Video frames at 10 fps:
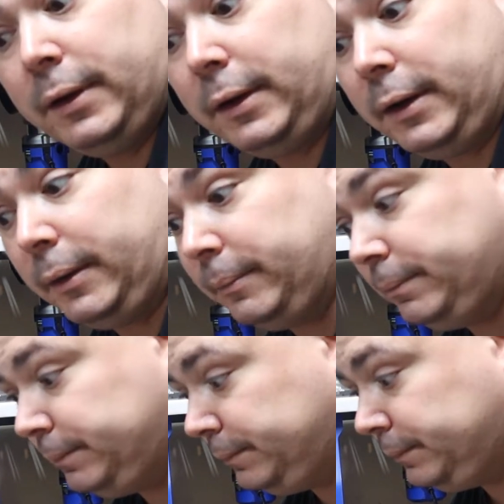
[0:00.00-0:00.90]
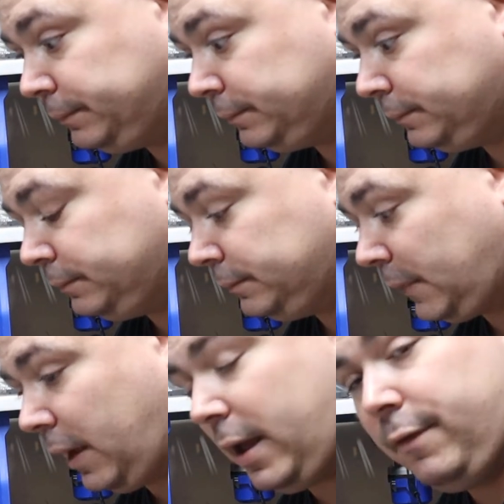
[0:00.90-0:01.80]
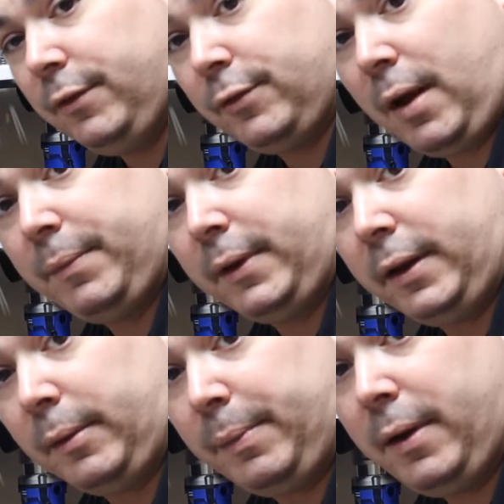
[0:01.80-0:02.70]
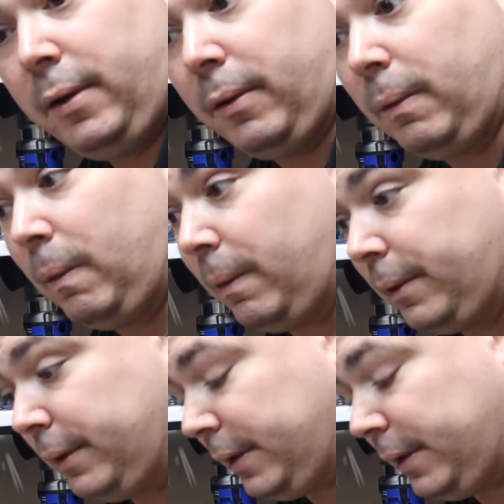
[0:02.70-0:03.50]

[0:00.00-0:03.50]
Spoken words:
I haven't dropped it in a puddle of water